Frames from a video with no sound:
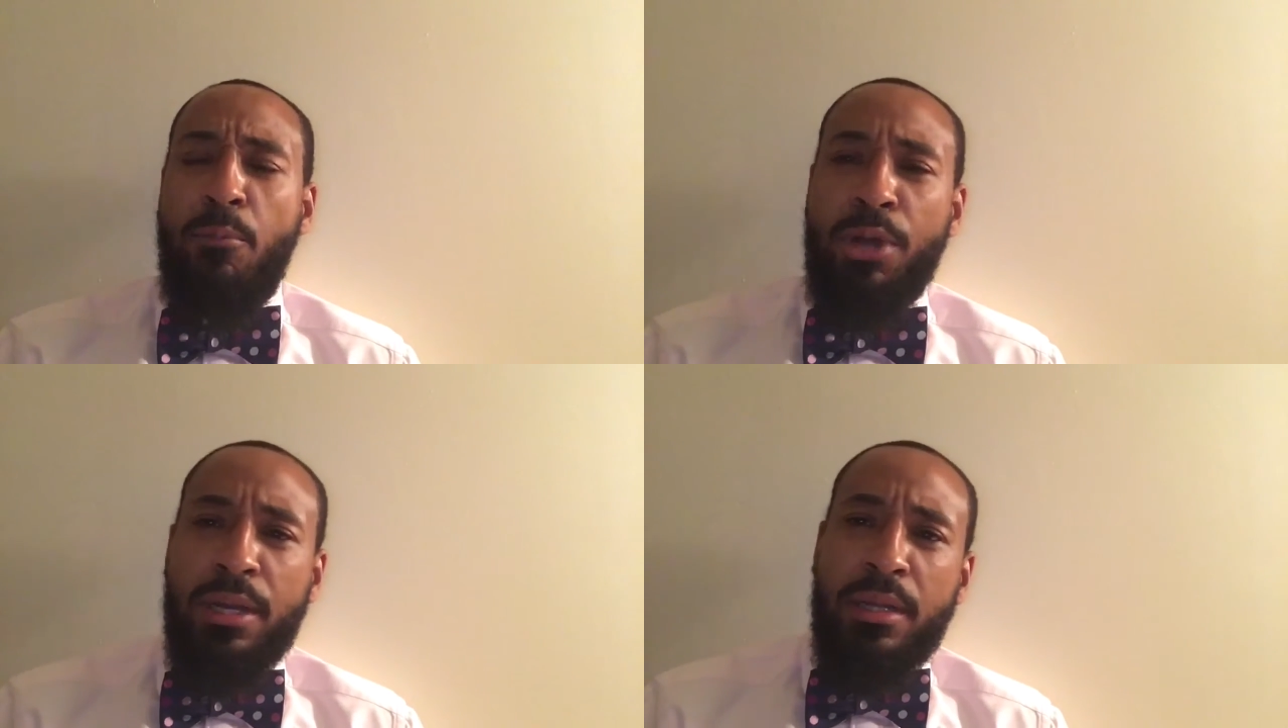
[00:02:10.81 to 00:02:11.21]

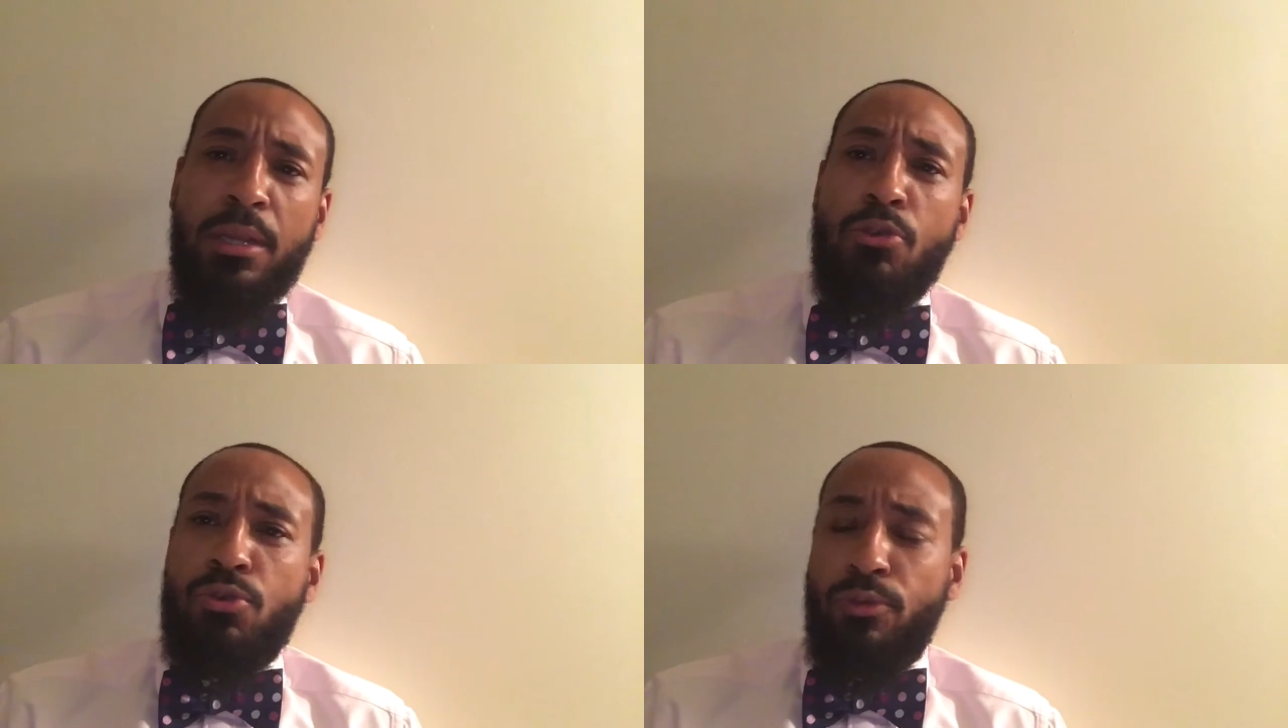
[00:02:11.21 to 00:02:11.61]
one of the
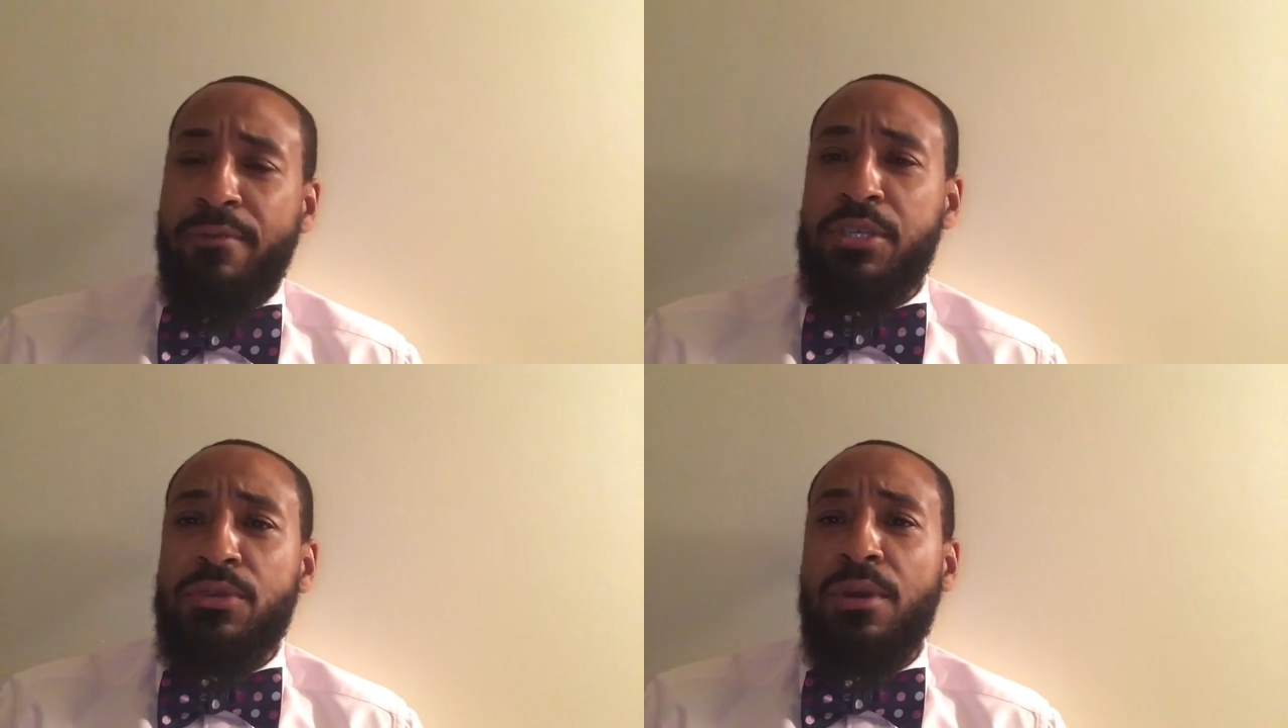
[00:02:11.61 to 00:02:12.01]
local
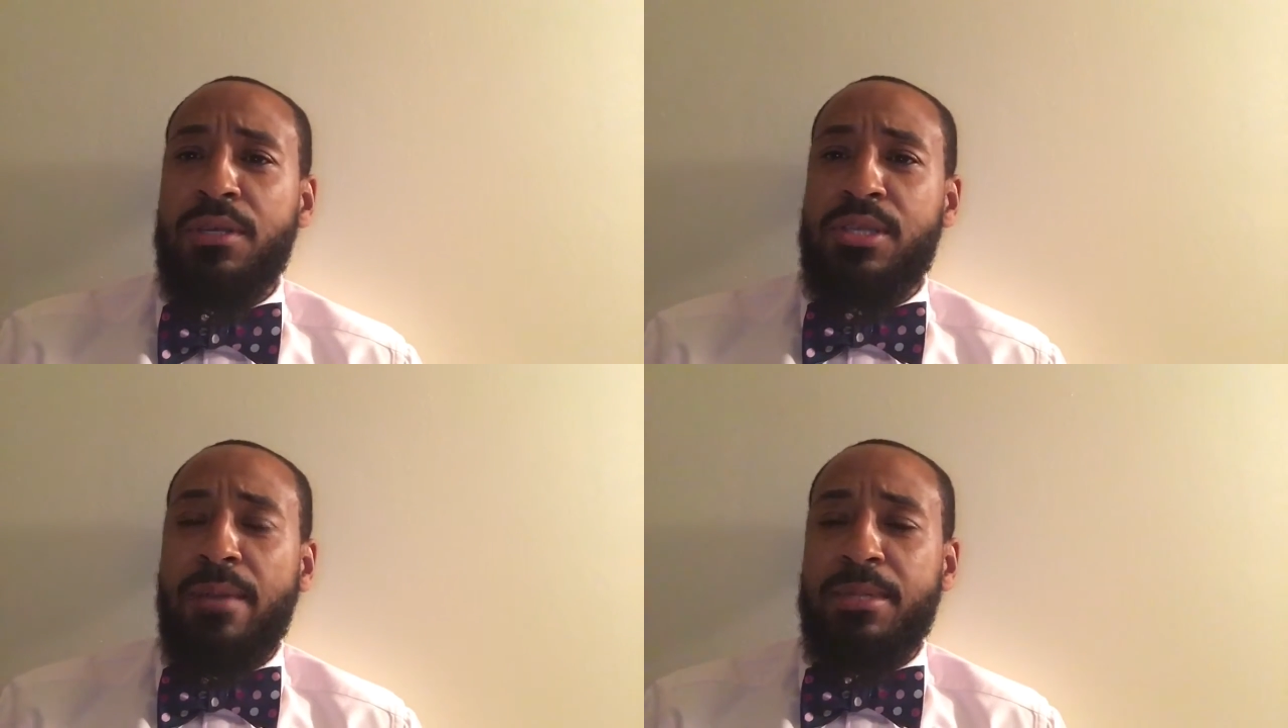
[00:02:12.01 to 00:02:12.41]
rivers during the
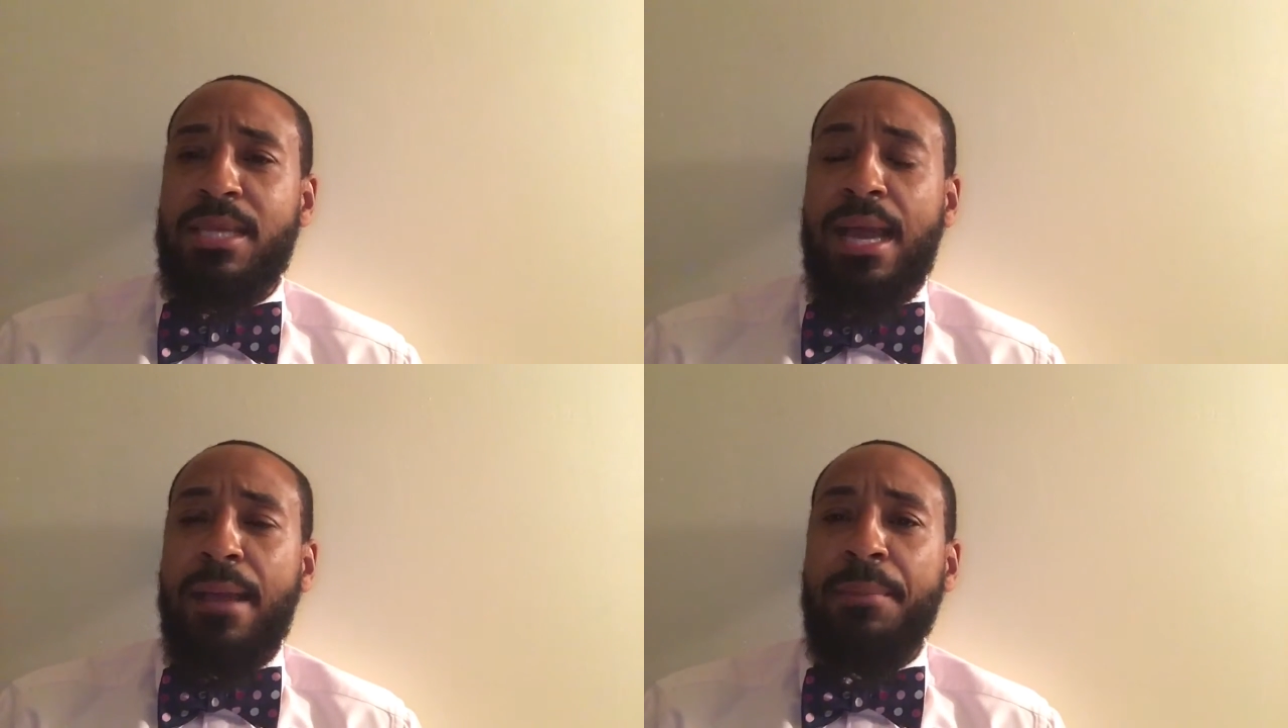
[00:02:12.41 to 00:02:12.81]

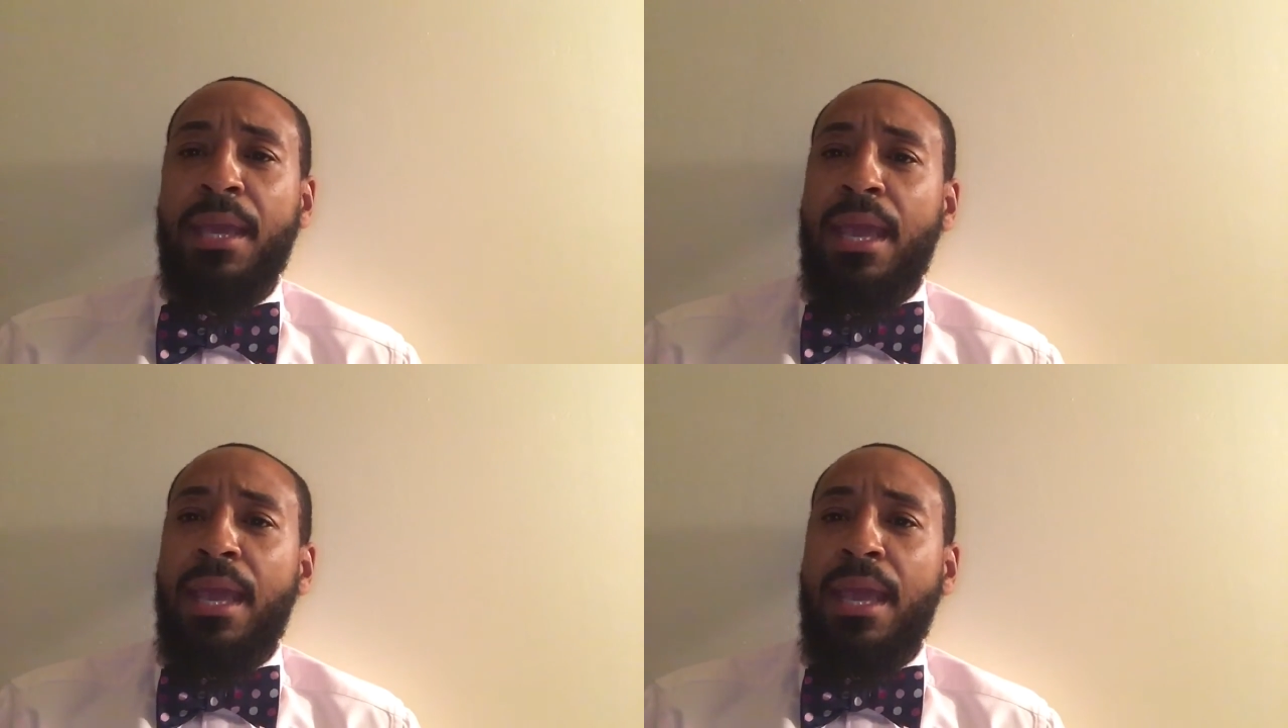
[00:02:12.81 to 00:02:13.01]
summertime,